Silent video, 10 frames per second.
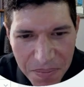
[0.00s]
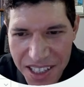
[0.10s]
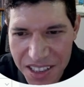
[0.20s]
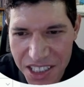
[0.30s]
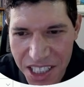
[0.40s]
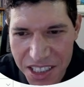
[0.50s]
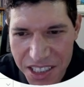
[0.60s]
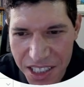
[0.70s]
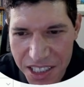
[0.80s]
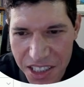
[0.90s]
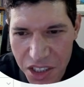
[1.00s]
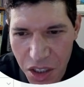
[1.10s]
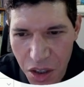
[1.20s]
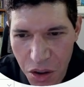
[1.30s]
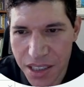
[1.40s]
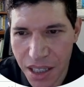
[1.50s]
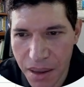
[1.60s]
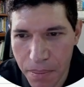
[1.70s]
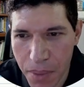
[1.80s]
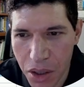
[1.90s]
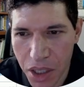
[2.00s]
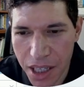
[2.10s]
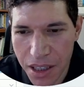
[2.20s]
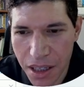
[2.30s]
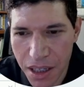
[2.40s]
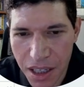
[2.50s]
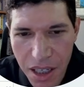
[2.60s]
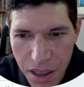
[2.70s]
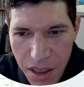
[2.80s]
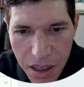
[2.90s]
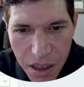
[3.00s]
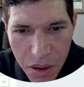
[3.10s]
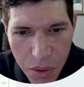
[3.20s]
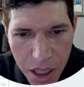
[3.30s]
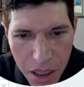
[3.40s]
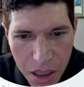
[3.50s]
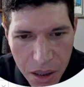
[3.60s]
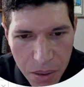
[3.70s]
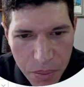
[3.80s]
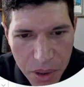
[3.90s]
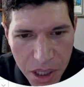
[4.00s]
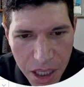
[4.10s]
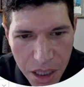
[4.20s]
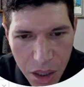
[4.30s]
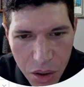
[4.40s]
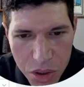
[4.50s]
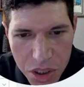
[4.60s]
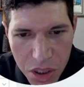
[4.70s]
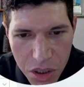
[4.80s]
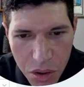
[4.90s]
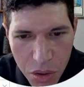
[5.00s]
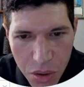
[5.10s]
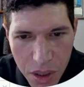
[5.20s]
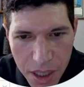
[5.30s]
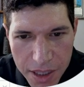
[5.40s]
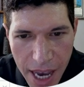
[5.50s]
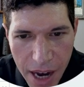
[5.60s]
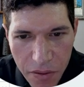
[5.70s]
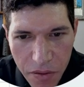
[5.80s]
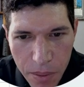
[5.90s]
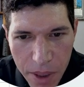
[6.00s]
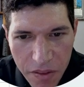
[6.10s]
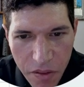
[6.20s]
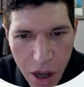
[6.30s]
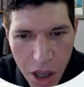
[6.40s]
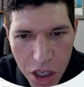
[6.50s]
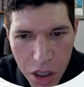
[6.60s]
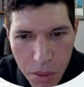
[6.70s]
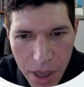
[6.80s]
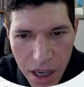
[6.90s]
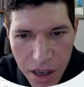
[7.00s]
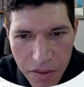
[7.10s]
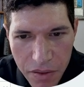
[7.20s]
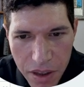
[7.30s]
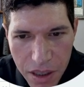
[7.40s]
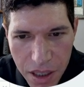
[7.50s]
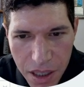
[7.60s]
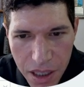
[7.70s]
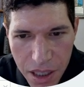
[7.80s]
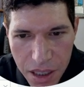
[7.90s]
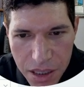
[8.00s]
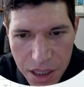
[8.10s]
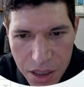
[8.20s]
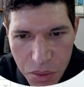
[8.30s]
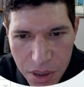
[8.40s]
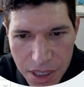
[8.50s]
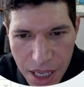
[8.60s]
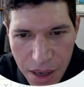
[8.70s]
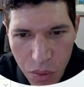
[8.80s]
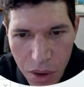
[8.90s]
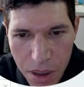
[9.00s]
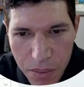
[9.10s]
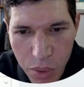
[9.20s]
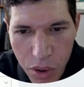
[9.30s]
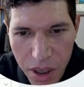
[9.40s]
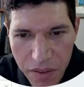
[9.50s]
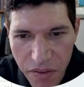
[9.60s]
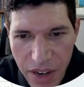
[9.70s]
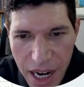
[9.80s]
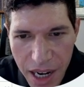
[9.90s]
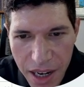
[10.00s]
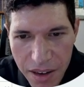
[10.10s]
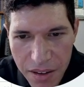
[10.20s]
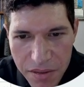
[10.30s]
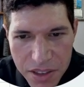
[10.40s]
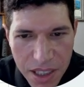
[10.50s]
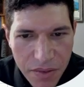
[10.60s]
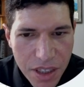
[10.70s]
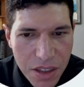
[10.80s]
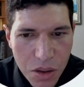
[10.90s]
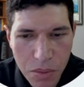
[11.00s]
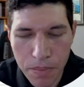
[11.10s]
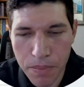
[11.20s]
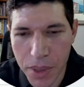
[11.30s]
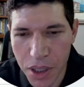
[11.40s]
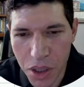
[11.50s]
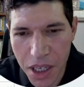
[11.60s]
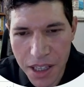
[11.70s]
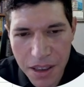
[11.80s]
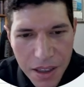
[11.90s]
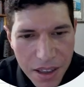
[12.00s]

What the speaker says: Geez, this is so million. We are pretty close to down from a volume of, geez, what is that? 1.572 billion.